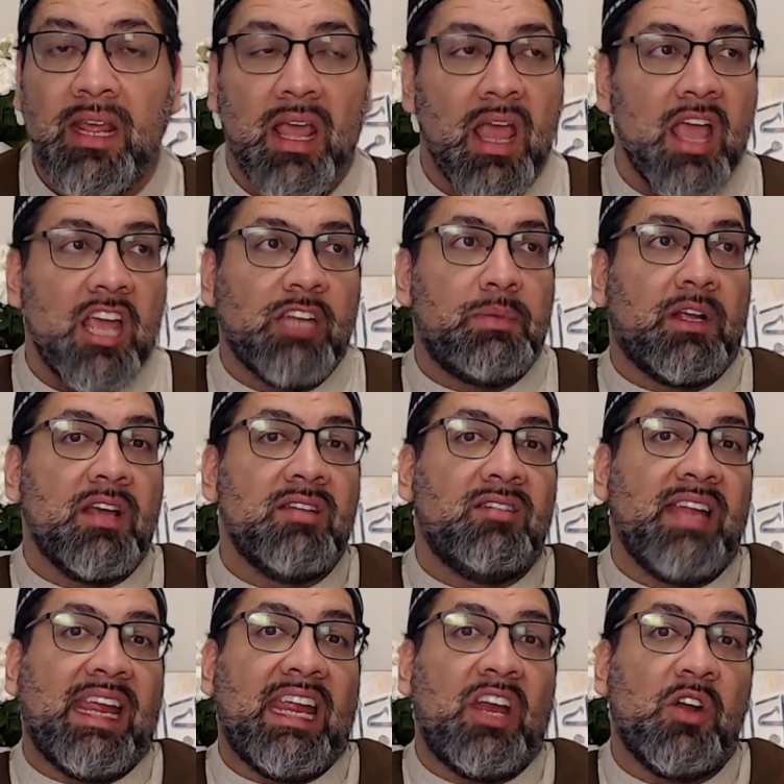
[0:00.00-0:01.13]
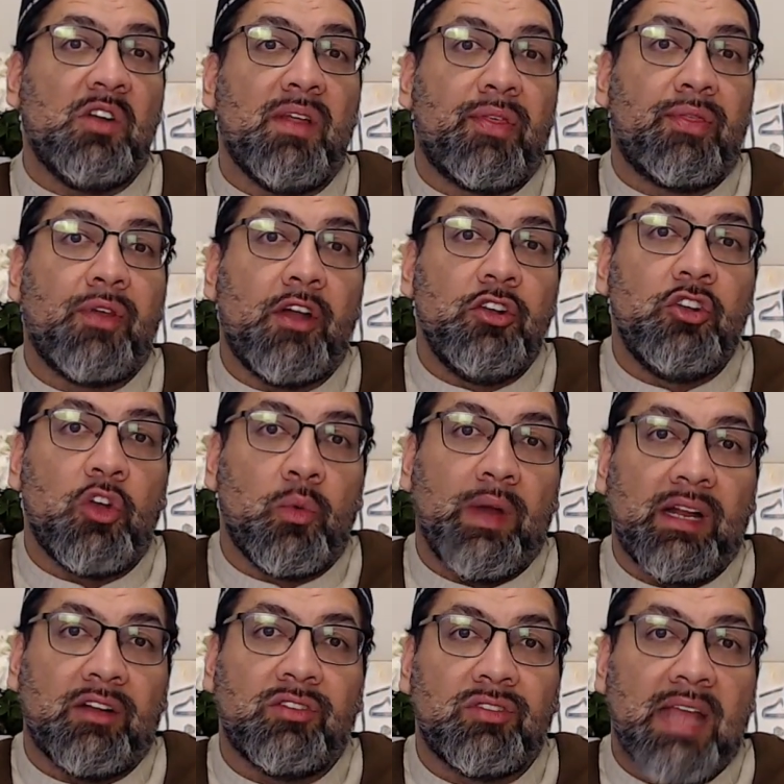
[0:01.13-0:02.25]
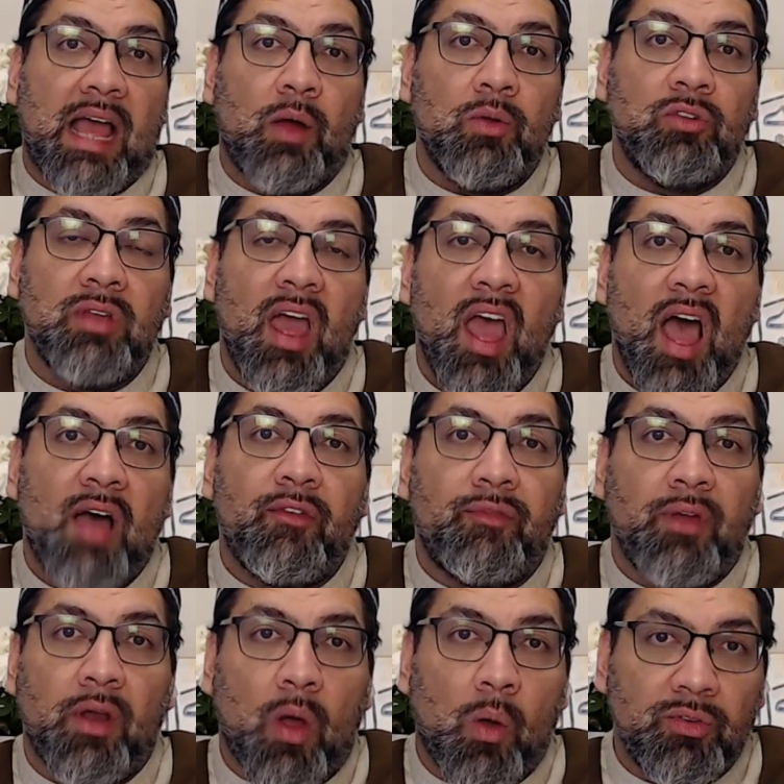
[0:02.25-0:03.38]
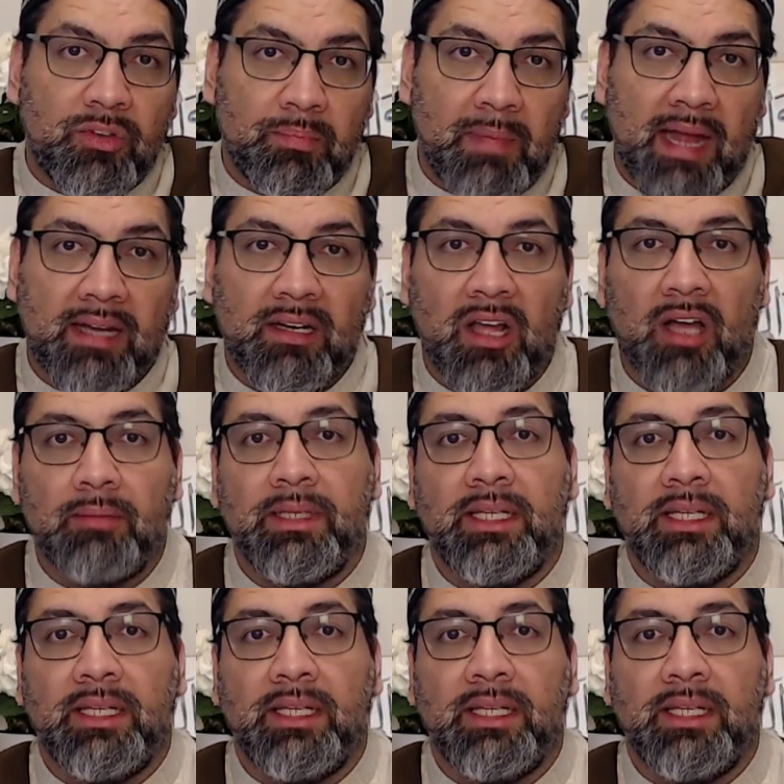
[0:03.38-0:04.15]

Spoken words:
is because they hear the thundering sounds of Fir'aun's men coming.